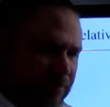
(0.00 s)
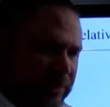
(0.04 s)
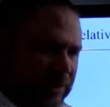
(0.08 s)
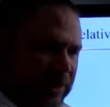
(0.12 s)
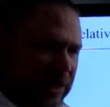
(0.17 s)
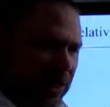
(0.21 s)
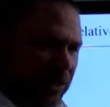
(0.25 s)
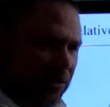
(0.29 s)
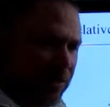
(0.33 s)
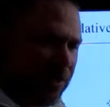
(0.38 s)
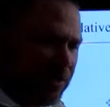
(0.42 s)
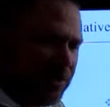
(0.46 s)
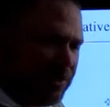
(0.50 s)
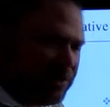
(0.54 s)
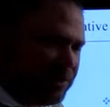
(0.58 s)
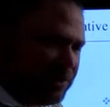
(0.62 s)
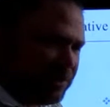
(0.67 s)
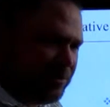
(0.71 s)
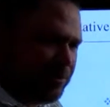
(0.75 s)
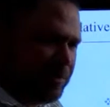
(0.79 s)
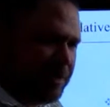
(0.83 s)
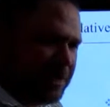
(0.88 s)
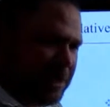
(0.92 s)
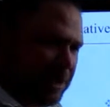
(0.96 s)
although this
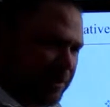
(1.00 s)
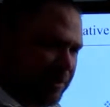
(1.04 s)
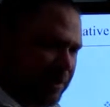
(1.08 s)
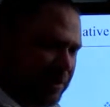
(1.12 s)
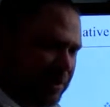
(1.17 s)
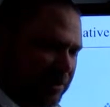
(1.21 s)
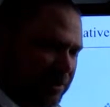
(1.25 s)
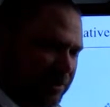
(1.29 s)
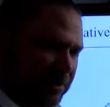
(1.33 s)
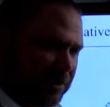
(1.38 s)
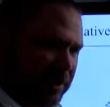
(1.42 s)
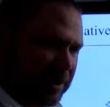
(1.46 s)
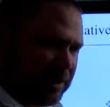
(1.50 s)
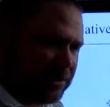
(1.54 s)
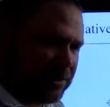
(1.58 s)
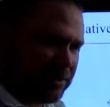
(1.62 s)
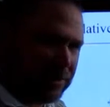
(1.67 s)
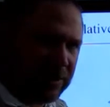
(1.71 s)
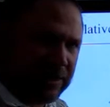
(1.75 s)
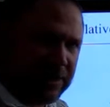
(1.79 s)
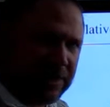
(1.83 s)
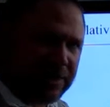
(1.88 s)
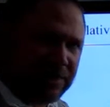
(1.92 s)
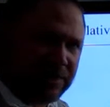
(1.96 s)
is becoming less
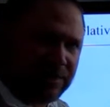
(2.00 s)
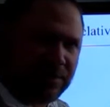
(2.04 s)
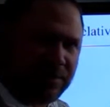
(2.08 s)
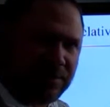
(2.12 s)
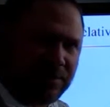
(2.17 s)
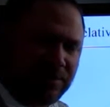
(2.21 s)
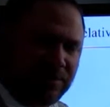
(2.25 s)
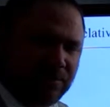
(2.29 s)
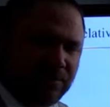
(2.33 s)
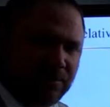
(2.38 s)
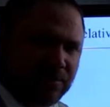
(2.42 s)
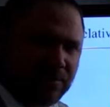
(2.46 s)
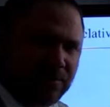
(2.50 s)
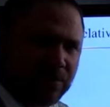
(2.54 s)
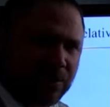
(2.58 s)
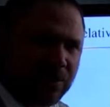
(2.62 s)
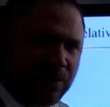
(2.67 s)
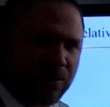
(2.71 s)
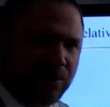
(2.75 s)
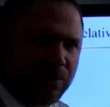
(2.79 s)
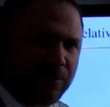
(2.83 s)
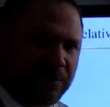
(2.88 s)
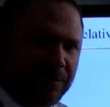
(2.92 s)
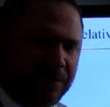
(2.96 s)
and less
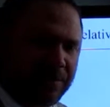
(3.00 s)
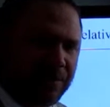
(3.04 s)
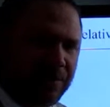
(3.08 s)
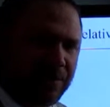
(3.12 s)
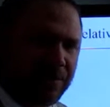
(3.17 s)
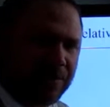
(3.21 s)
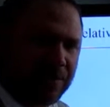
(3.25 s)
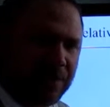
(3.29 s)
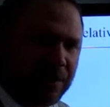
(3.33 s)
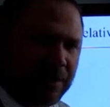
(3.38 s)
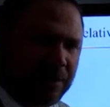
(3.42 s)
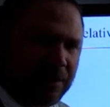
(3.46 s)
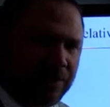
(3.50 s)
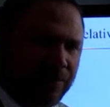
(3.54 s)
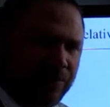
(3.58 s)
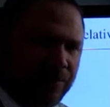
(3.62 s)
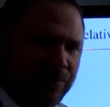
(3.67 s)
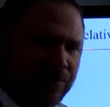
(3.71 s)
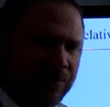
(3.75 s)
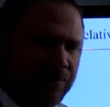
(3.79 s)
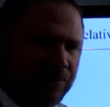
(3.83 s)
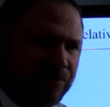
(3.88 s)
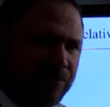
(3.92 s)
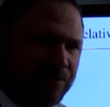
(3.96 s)
so, and
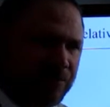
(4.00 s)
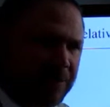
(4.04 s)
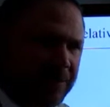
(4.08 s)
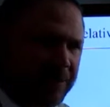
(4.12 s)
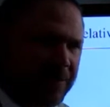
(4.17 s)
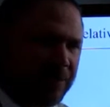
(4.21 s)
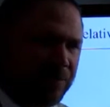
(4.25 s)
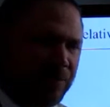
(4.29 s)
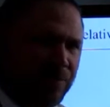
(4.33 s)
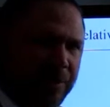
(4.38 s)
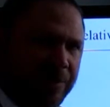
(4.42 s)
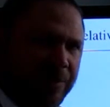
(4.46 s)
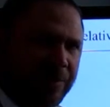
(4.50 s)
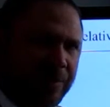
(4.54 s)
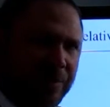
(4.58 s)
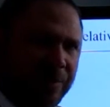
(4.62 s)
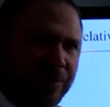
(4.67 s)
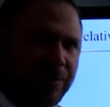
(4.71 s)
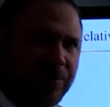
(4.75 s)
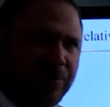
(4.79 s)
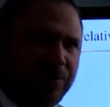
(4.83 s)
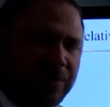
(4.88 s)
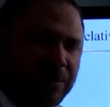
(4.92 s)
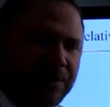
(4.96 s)
men and women
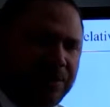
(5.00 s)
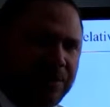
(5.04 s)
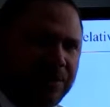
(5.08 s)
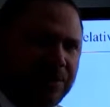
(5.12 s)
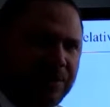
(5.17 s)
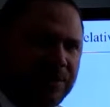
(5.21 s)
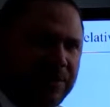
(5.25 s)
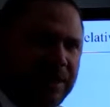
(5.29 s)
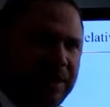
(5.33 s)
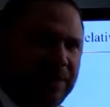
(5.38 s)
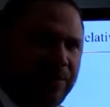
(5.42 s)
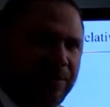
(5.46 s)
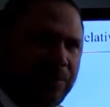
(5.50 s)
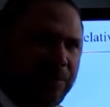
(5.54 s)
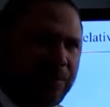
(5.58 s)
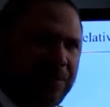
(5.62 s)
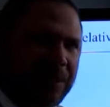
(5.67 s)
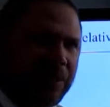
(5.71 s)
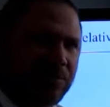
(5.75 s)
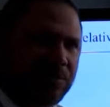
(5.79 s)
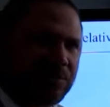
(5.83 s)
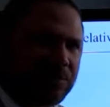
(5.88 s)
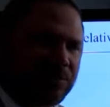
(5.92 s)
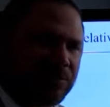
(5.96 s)
are doing the same
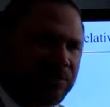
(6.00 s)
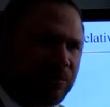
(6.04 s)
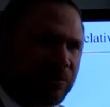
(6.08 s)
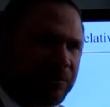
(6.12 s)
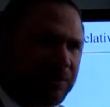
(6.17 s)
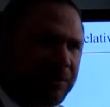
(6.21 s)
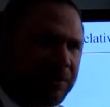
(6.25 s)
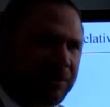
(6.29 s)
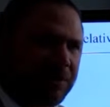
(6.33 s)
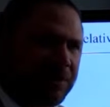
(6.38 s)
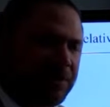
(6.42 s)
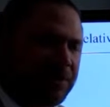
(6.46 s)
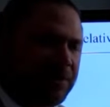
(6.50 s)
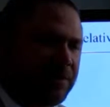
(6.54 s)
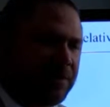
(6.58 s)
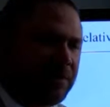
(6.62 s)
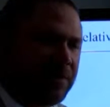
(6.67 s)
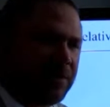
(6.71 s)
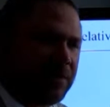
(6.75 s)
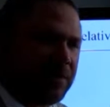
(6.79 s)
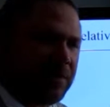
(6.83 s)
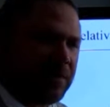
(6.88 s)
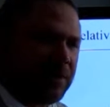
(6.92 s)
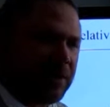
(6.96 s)
amounts of work,
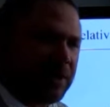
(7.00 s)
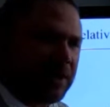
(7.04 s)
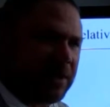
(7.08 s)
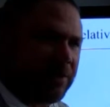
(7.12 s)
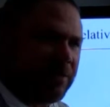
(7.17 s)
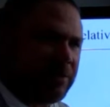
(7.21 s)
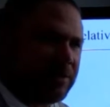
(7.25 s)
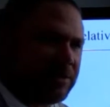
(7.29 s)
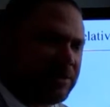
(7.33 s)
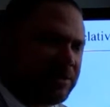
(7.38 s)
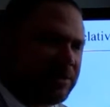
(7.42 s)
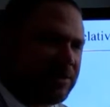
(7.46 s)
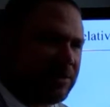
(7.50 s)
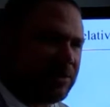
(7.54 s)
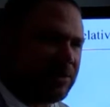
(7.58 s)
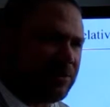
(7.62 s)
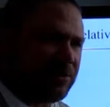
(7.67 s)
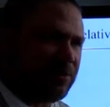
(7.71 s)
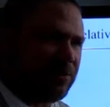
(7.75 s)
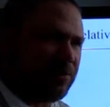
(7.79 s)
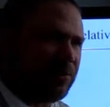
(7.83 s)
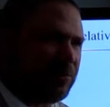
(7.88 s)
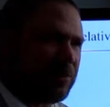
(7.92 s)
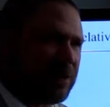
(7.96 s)
it's
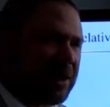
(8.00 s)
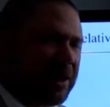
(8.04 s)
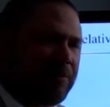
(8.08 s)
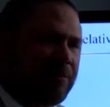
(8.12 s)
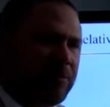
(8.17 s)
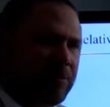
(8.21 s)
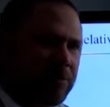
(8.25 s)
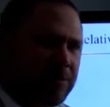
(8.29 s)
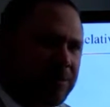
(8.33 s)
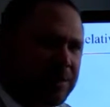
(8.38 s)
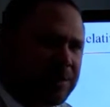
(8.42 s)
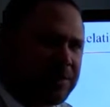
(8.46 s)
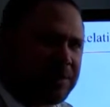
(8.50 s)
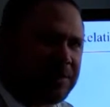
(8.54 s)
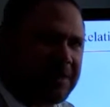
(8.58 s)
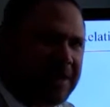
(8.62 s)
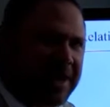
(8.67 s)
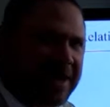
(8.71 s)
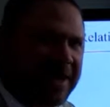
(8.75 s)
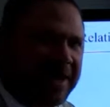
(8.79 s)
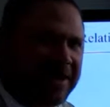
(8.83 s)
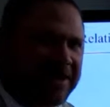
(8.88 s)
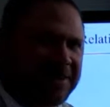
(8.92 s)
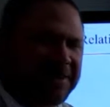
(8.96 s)
still probably
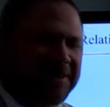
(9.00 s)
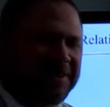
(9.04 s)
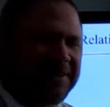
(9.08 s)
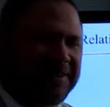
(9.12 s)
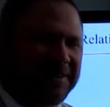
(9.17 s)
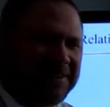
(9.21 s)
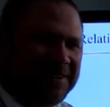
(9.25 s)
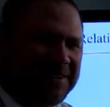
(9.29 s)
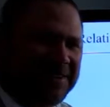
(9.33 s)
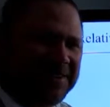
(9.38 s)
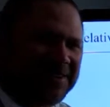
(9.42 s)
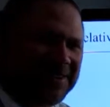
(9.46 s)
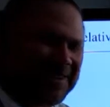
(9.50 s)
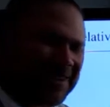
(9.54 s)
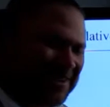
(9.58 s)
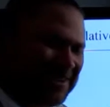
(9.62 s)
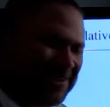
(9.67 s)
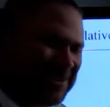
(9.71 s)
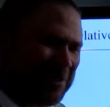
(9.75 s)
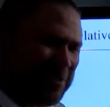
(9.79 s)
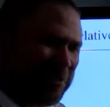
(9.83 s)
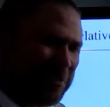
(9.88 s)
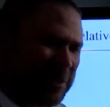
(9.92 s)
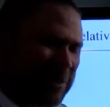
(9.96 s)
stacked. And I
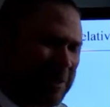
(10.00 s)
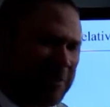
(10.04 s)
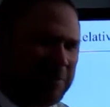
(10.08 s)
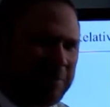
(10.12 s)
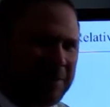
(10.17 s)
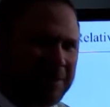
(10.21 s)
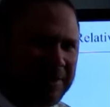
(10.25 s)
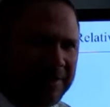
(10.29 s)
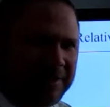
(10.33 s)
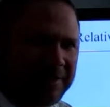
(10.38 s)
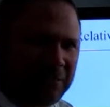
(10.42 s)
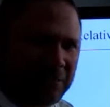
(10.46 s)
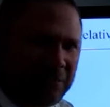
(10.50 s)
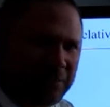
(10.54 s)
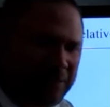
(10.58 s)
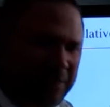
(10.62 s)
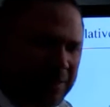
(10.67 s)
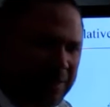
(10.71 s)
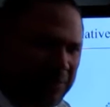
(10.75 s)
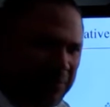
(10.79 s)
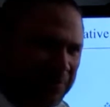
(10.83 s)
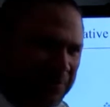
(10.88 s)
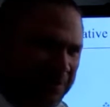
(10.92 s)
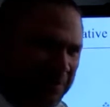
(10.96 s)
say probably, the
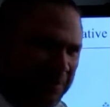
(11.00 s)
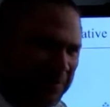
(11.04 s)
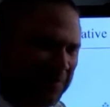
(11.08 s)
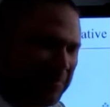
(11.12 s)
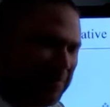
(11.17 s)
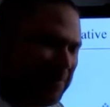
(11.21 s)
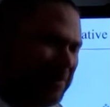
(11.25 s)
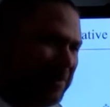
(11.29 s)
women out there